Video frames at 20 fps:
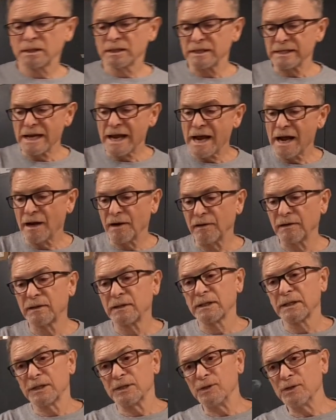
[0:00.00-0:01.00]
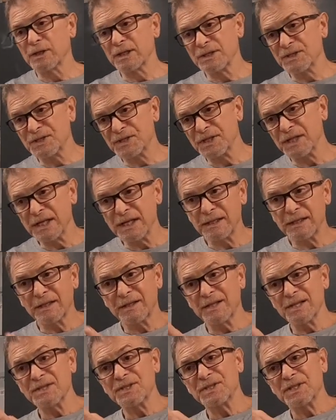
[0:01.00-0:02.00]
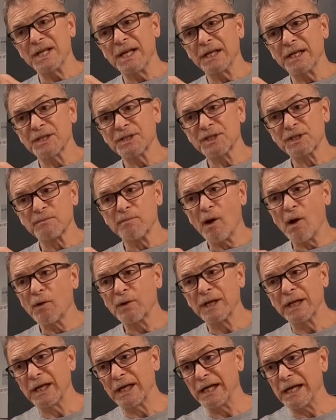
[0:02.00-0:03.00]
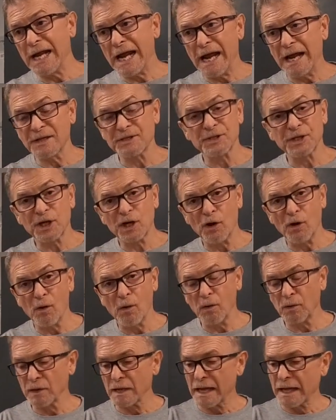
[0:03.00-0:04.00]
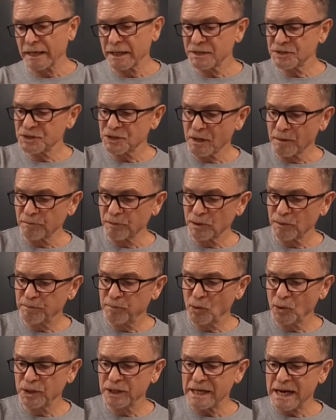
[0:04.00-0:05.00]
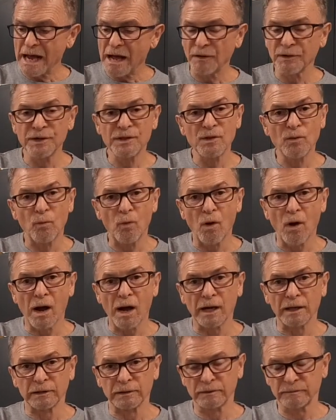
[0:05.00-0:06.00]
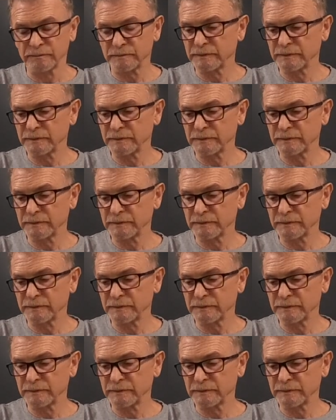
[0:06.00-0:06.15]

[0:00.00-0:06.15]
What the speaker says: Now, you can see that this thing is smoking and it has a coal on it. So I'm going to put it out in the water.